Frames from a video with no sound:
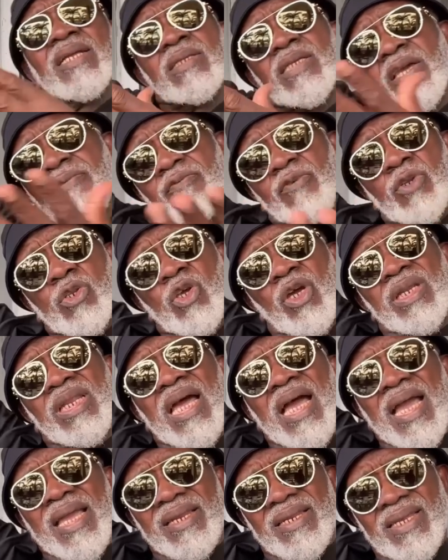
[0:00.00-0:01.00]
I gave you the other
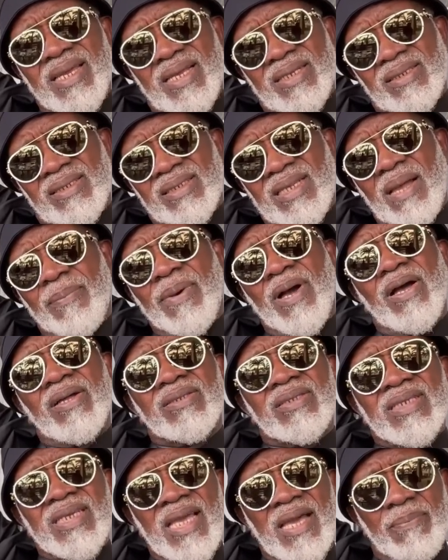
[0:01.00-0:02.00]
ideas
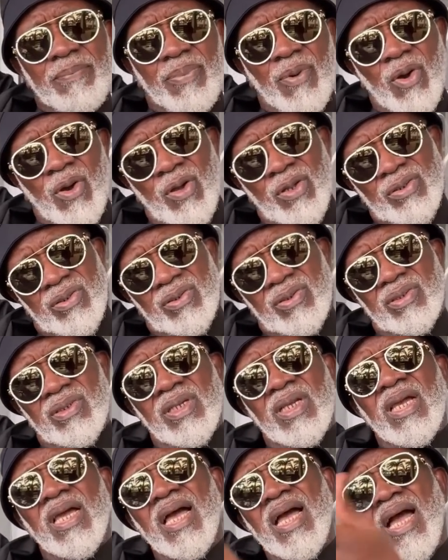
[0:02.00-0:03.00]
about the airport,
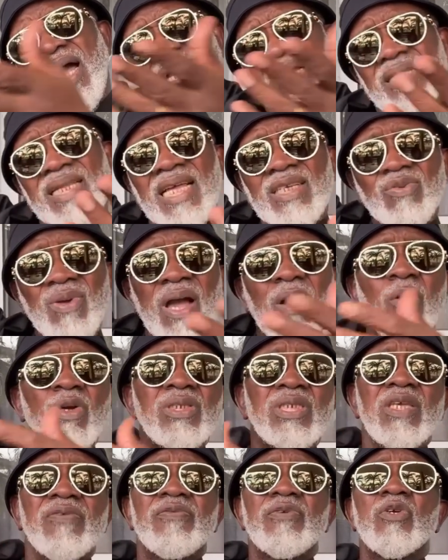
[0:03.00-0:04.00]
that's why I
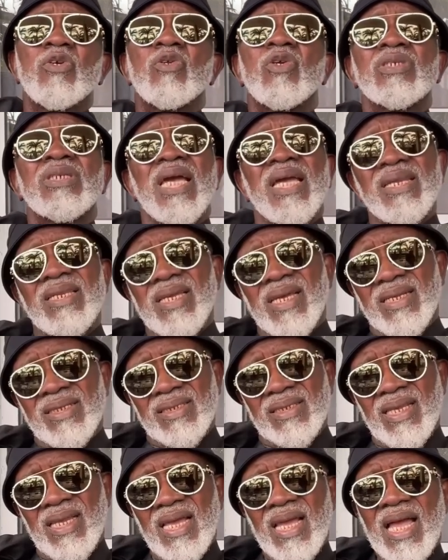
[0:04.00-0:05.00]
was giving you those
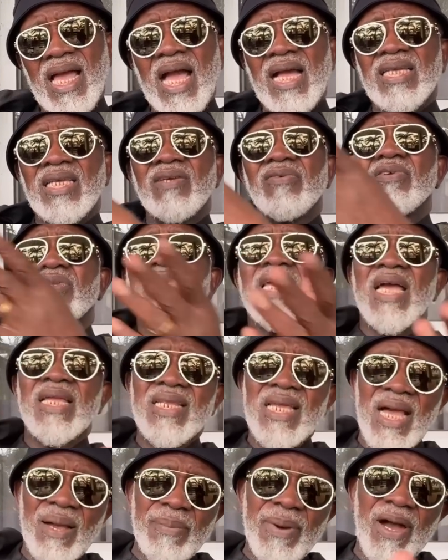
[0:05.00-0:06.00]
ideas. I gave you the
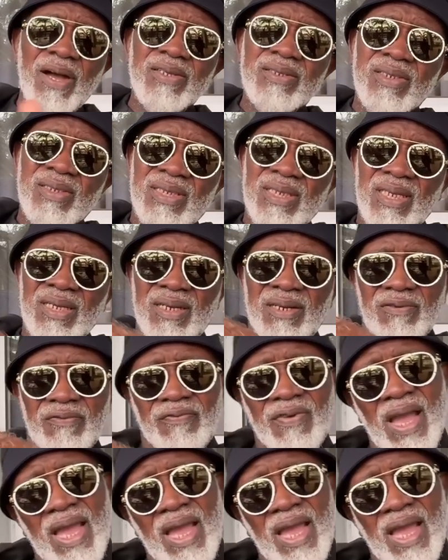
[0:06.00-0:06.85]
idea about the